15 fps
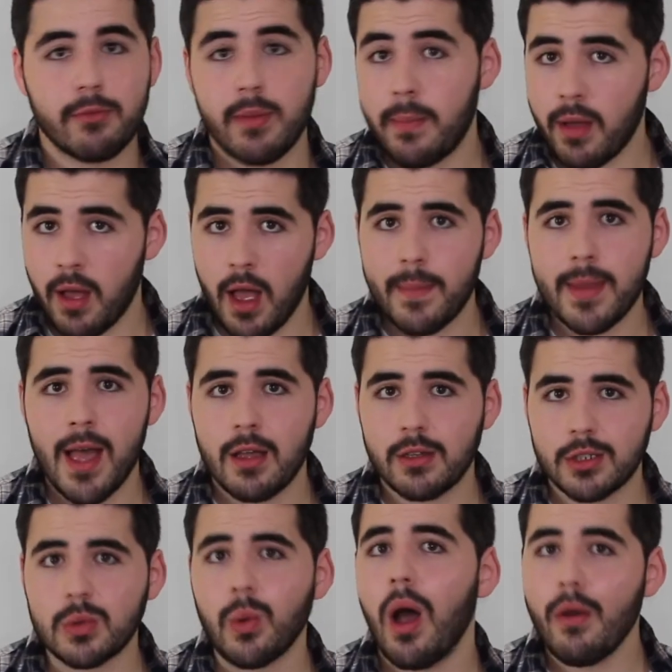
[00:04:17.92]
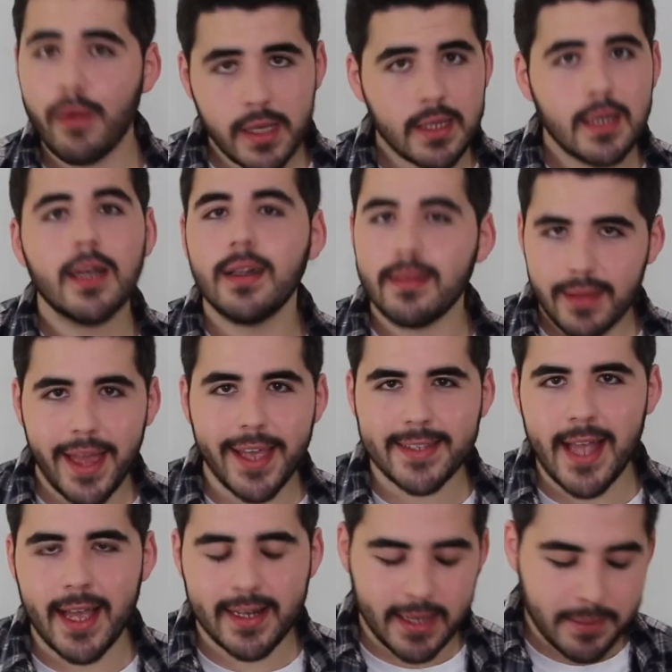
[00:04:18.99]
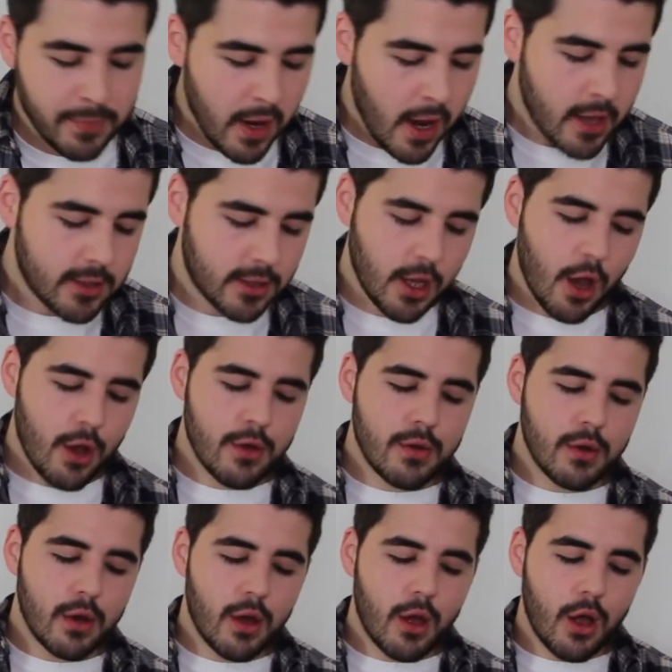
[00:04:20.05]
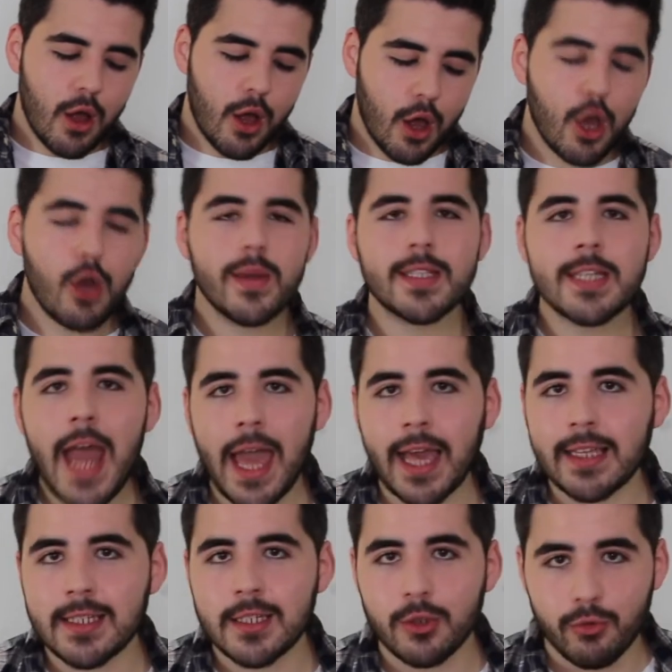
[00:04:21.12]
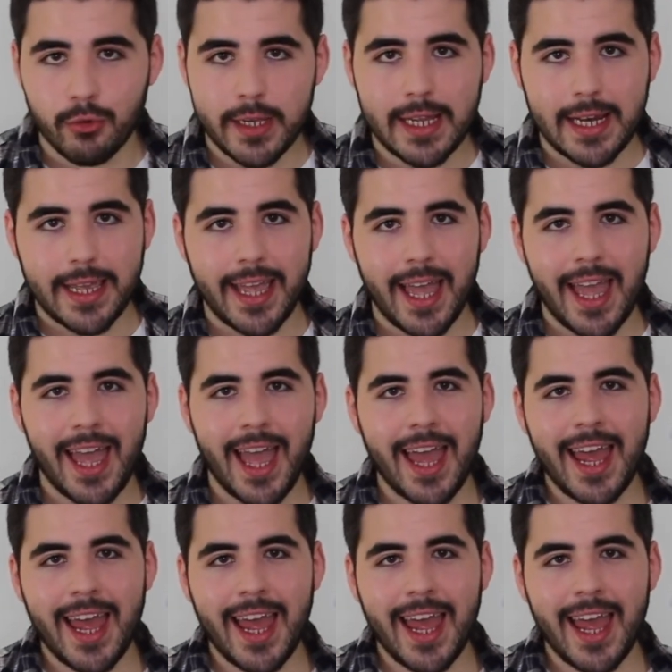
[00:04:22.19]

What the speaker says: Remember Jaime Alguersuari? Exactly. So who is next, really?